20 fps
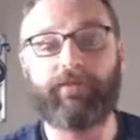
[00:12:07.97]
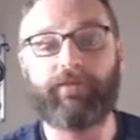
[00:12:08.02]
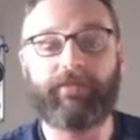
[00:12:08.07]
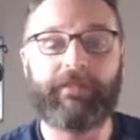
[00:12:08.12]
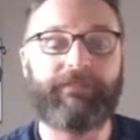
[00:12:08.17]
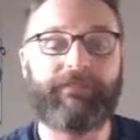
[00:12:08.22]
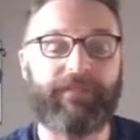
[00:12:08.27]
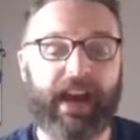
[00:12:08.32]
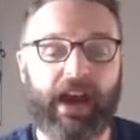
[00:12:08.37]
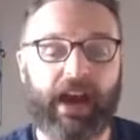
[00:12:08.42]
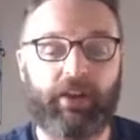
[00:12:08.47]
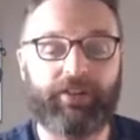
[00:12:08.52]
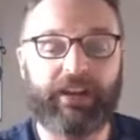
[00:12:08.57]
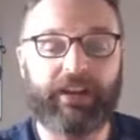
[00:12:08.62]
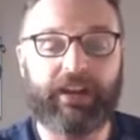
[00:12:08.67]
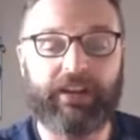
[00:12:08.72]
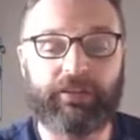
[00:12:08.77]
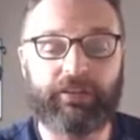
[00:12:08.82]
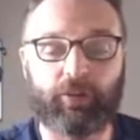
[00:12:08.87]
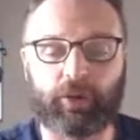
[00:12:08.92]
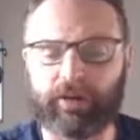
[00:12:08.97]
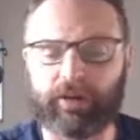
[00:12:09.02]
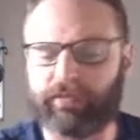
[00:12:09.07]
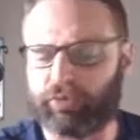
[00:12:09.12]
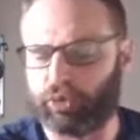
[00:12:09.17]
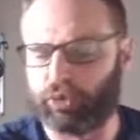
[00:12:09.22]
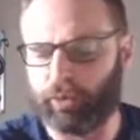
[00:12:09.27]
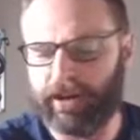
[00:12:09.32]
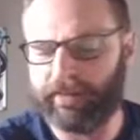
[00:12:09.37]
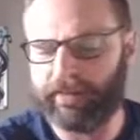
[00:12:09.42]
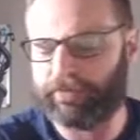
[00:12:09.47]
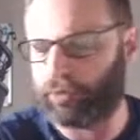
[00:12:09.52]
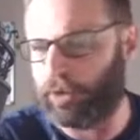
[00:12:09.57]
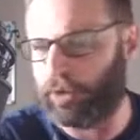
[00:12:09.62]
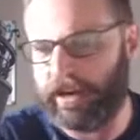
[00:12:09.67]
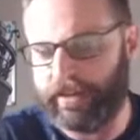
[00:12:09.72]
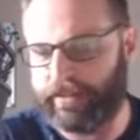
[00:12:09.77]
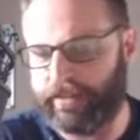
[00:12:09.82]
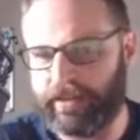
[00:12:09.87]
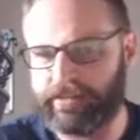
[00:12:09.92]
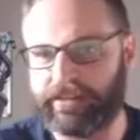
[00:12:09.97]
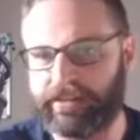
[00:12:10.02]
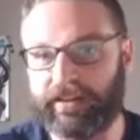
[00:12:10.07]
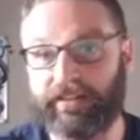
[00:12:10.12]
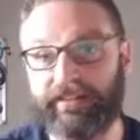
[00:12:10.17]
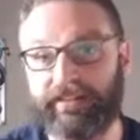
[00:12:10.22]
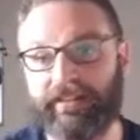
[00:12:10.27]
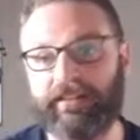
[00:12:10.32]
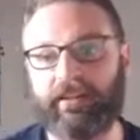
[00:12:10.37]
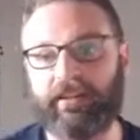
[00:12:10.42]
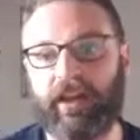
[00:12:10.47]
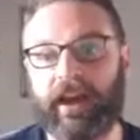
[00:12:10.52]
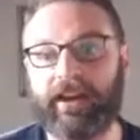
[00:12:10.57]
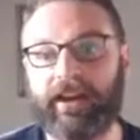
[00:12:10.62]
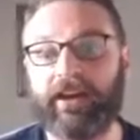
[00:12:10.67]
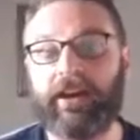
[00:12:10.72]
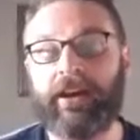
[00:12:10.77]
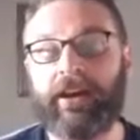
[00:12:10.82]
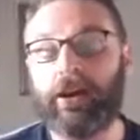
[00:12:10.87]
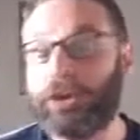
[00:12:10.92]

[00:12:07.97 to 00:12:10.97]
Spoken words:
If it found any sort of drift or anything that it didn't like,